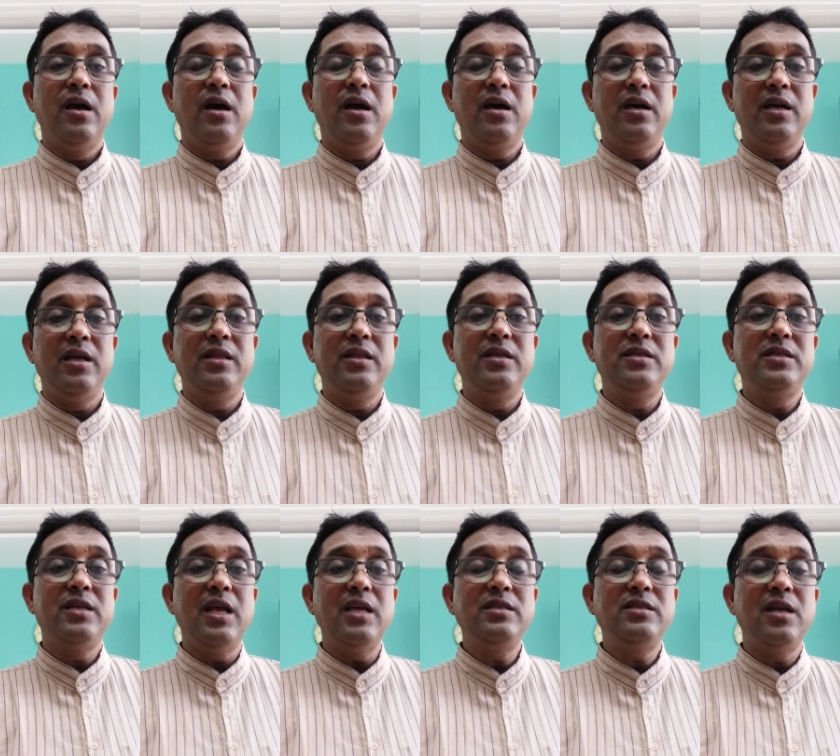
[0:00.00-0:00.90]
in
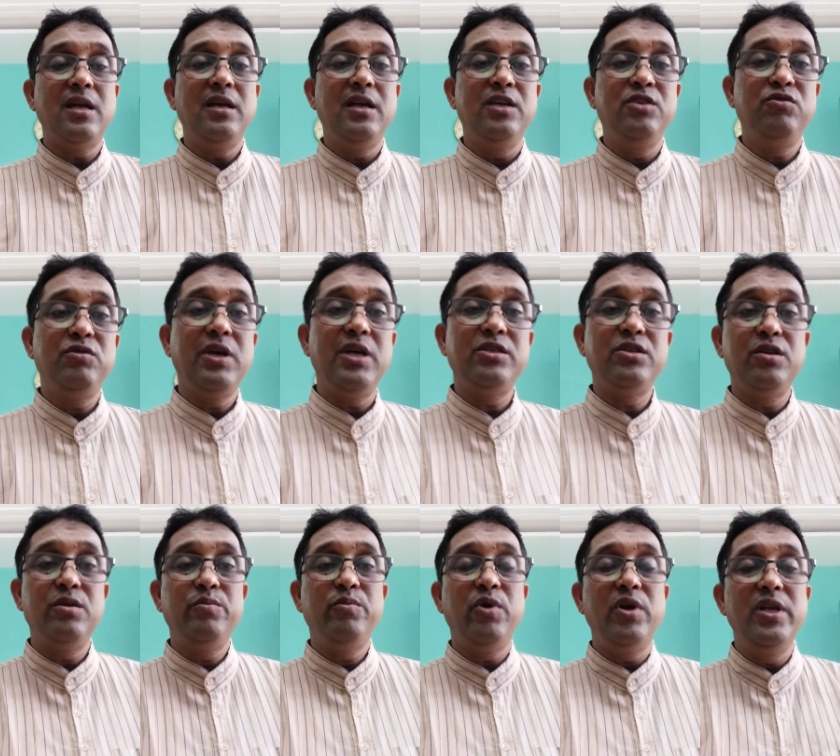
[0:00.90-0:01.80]
this national
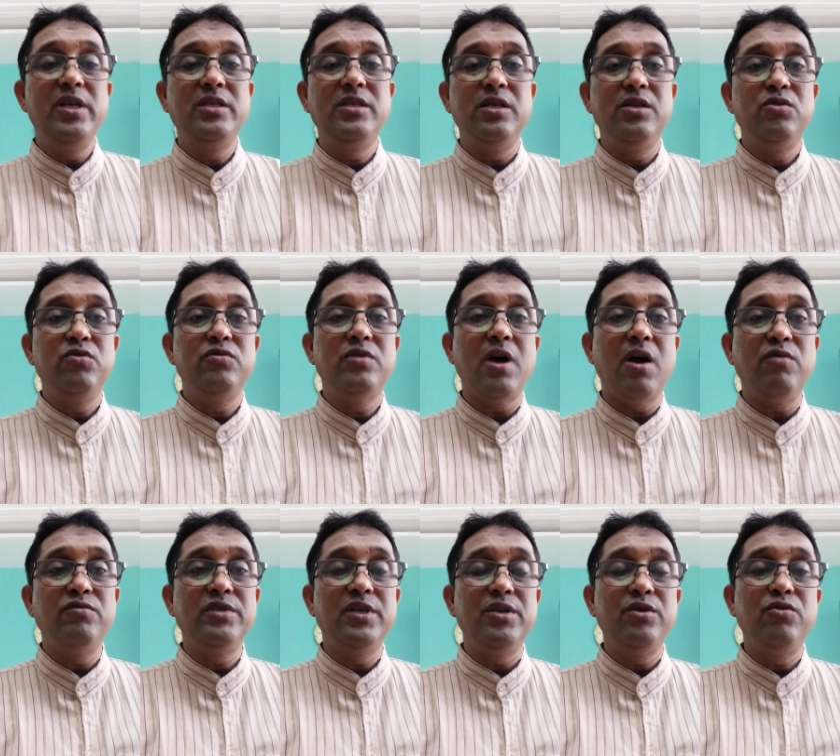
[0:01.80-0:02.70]
education policy
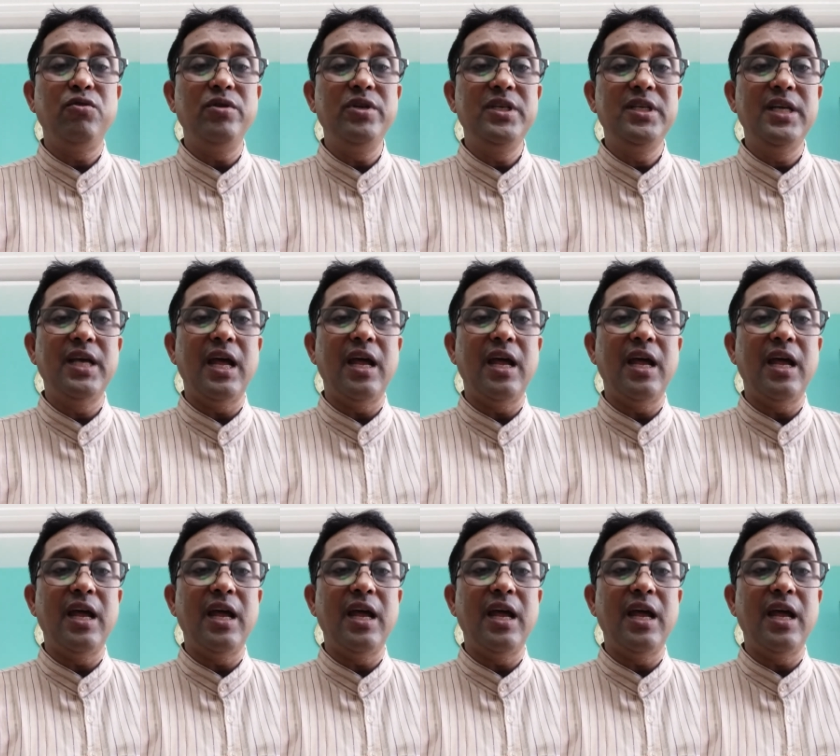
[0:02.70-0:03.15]
2020.